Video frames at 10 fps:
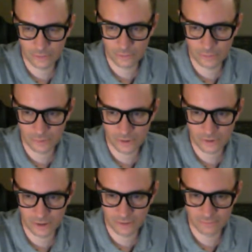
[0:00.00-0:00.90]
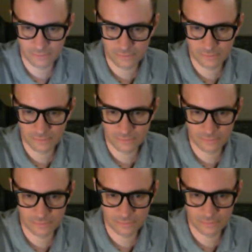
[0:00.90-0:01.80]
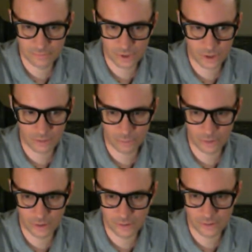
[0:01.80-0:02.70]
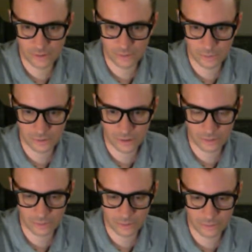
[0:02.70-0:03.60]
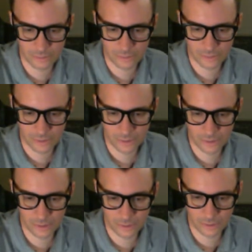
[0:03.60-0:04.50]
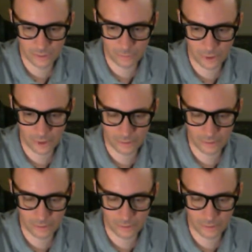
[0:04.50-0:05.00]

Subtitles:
I'm just trying to organize this so it's actually in a good spot.